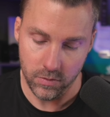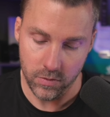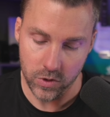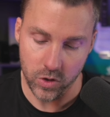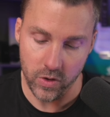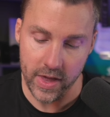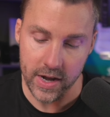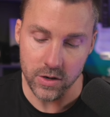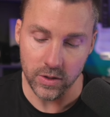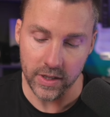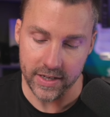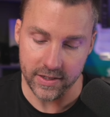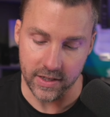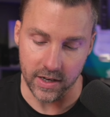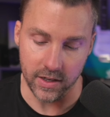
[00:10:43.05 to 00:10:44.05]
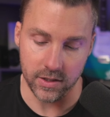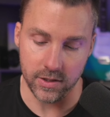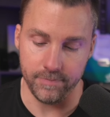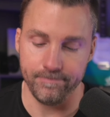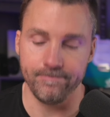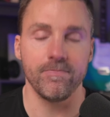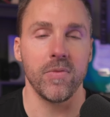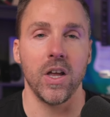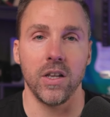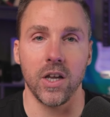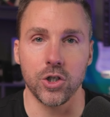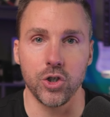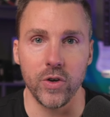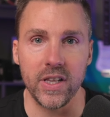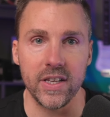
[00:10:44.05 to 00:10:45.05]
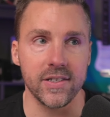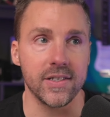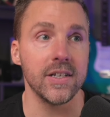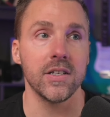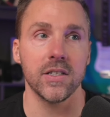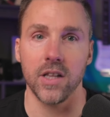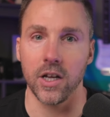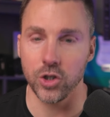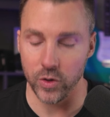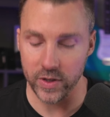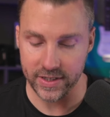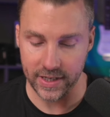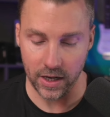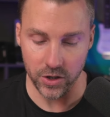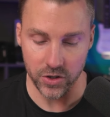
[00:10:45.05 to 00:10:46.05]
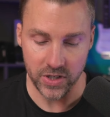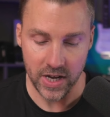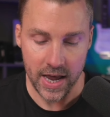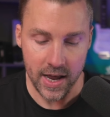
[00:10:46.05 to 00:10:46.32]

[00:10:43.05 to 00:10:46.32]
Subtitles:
So they do listings, luxury sellers.